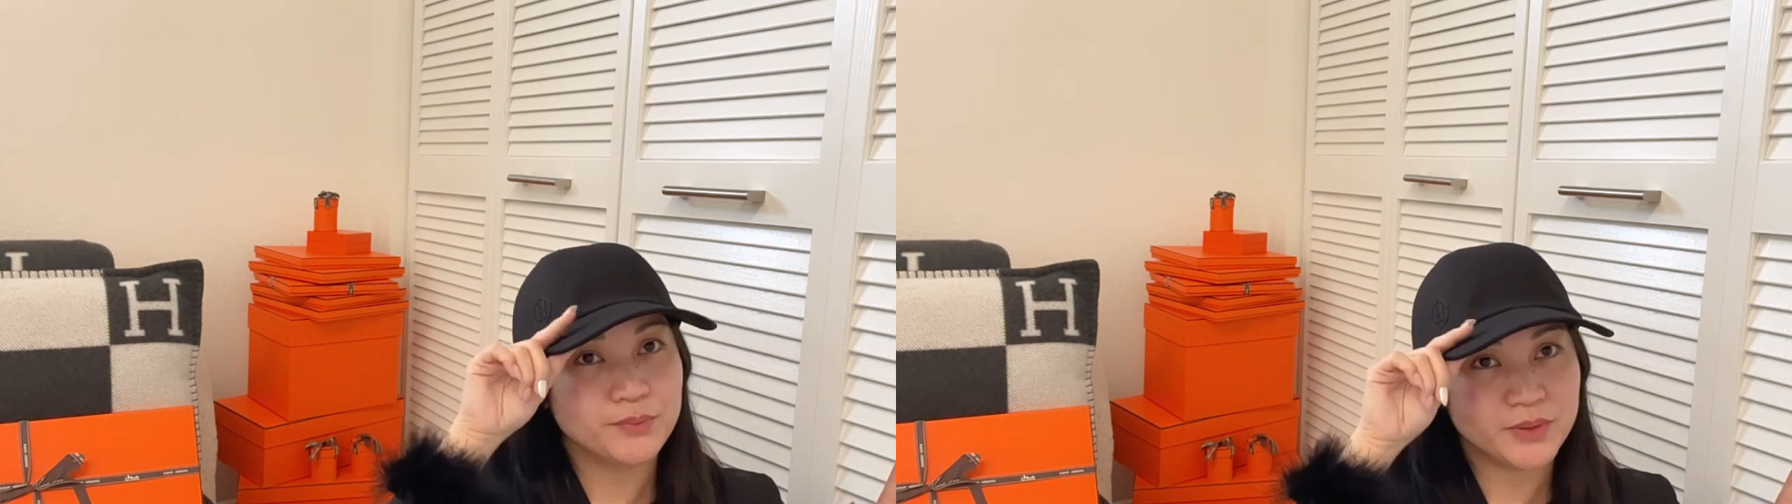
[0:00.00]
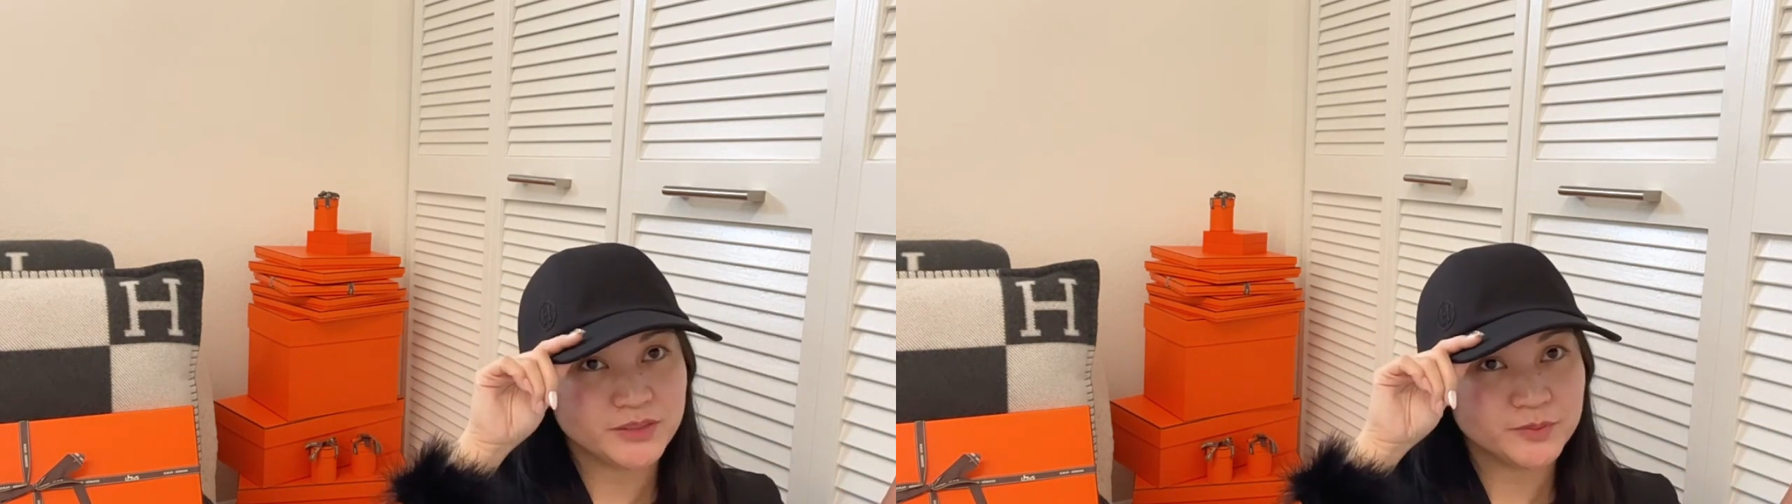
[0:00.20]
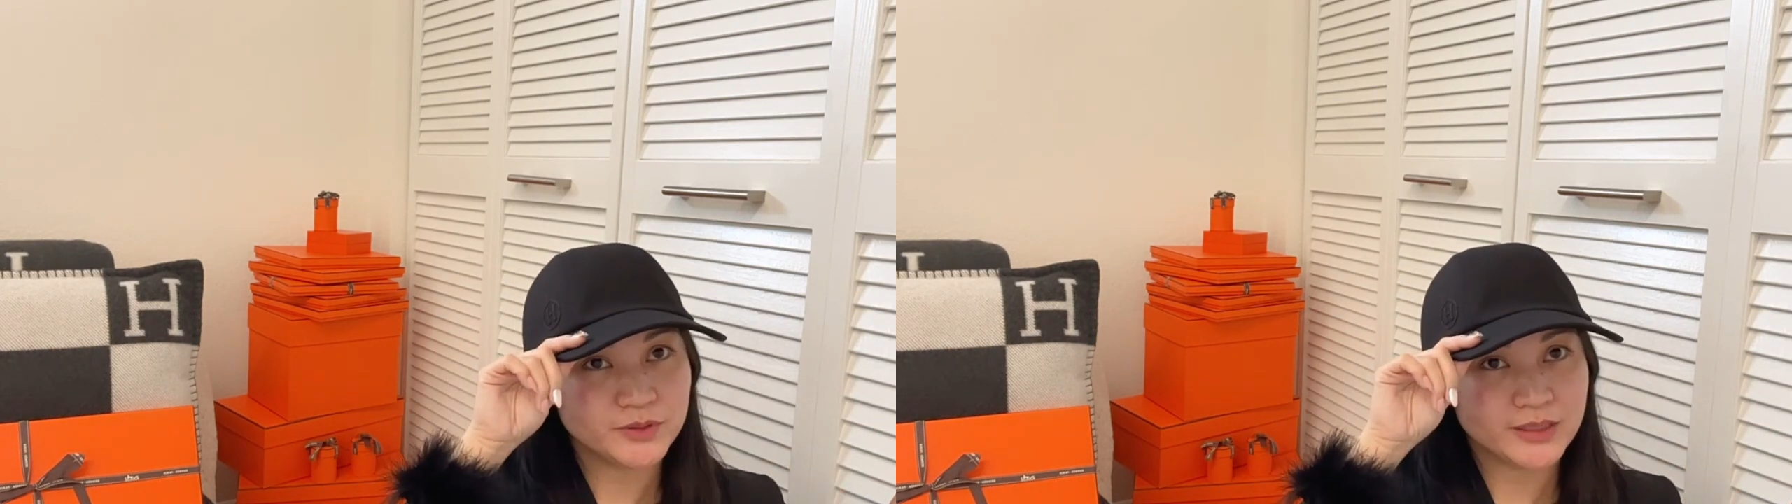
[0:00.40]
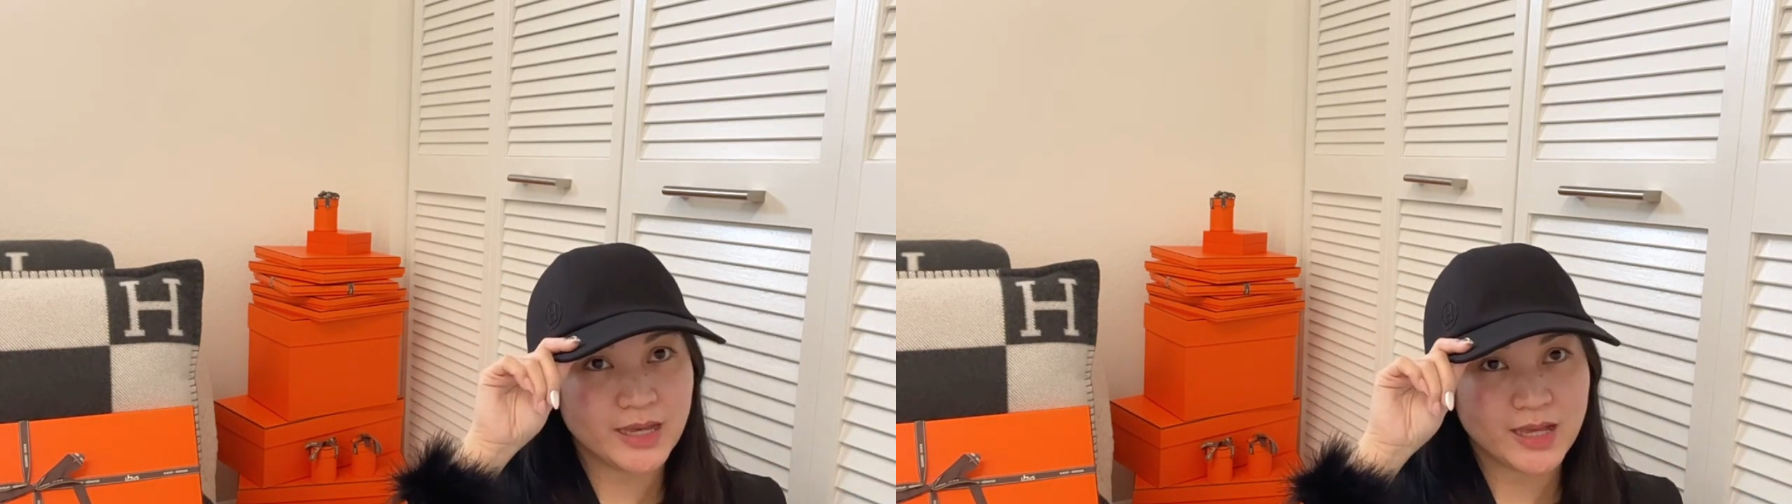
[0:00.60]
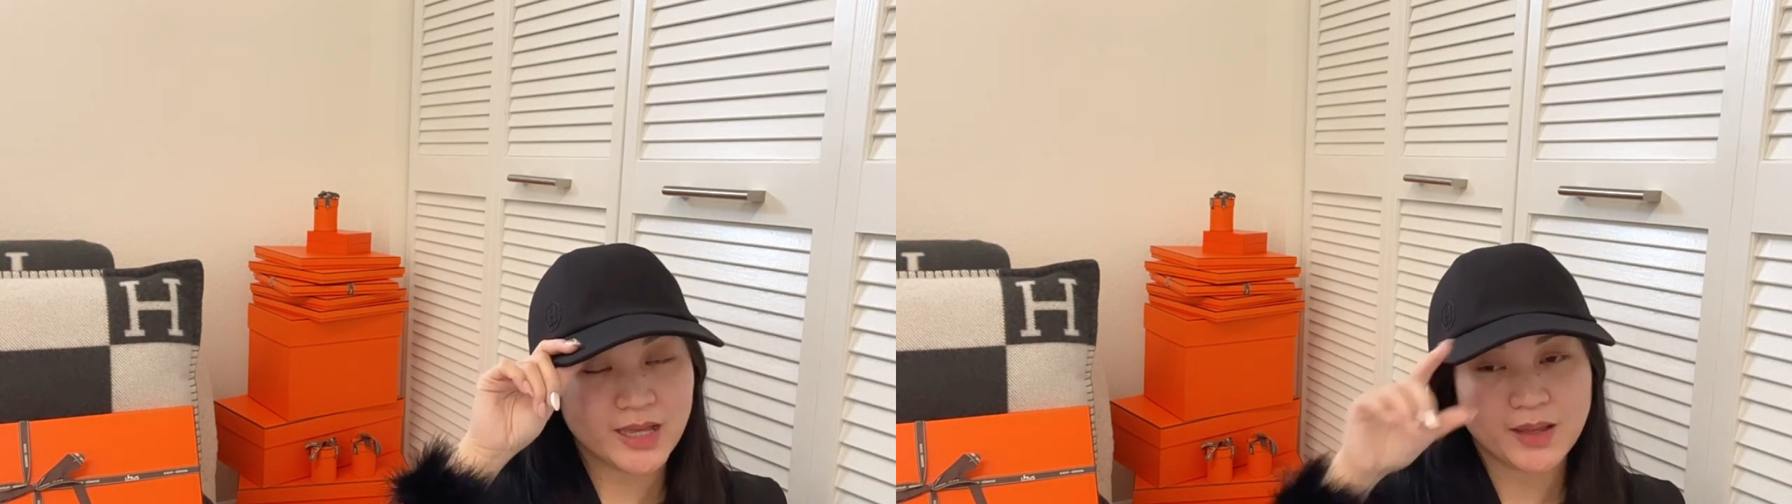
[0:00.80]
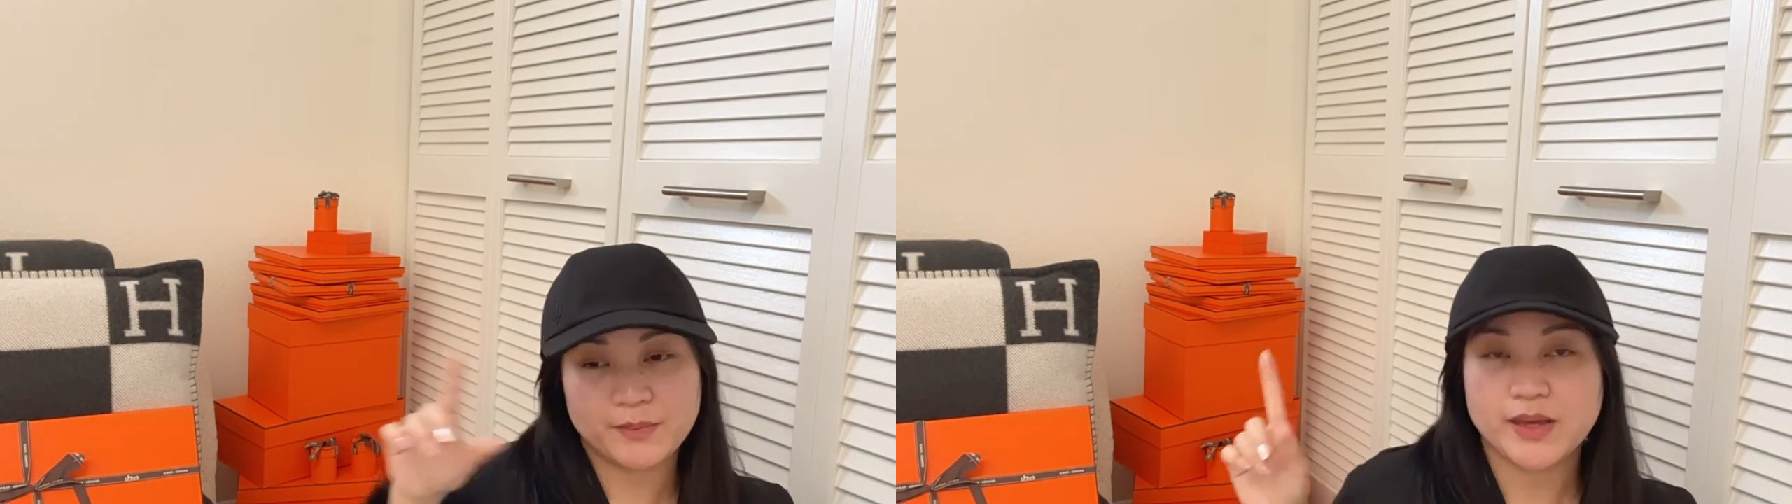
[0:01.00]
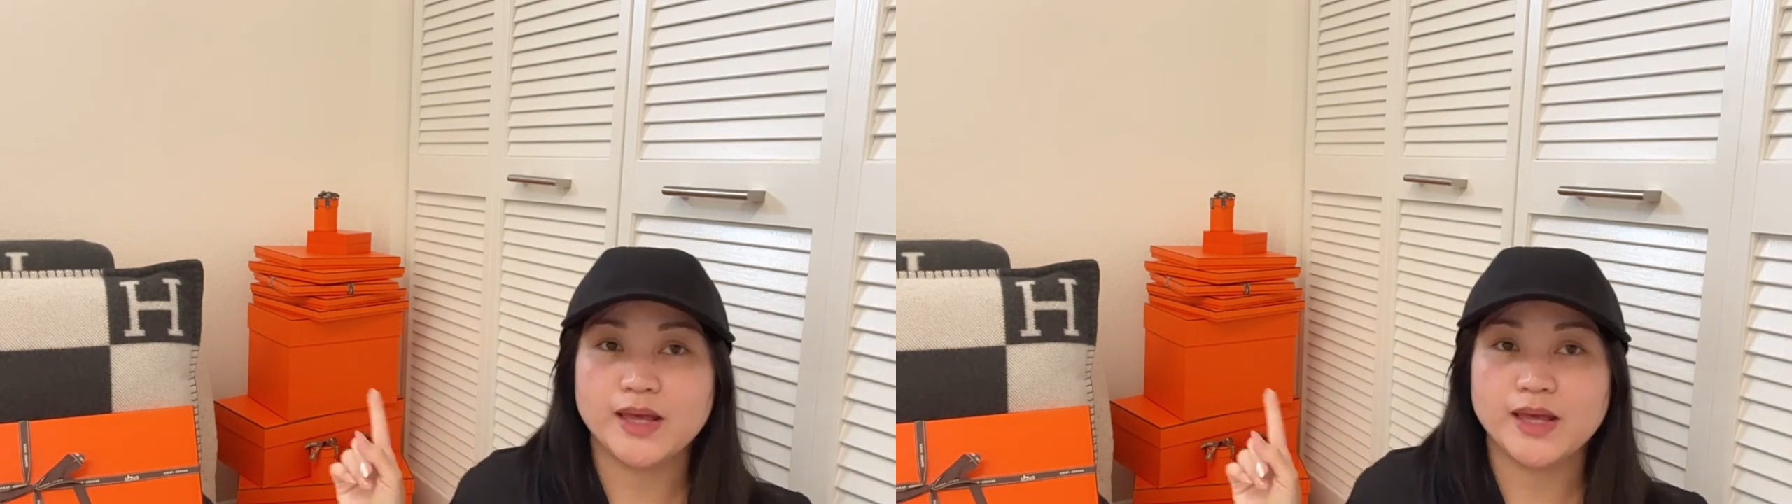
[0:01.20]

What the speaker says: baseball cap.